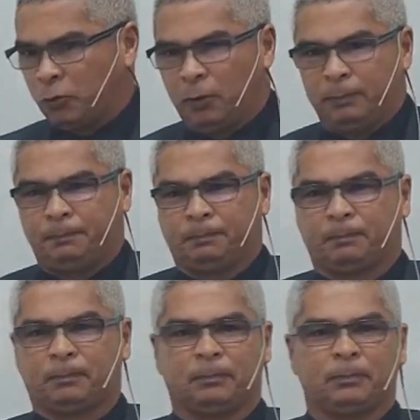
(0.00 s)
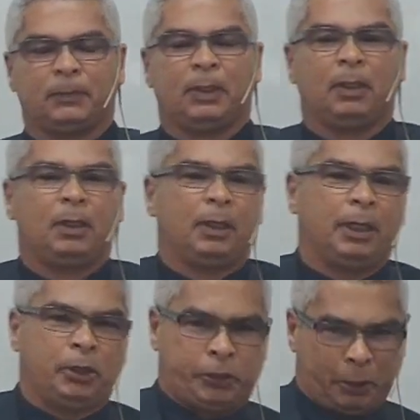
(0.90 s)
Bahia, a
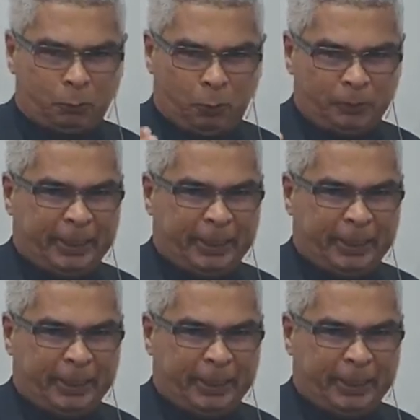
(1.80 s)
pastor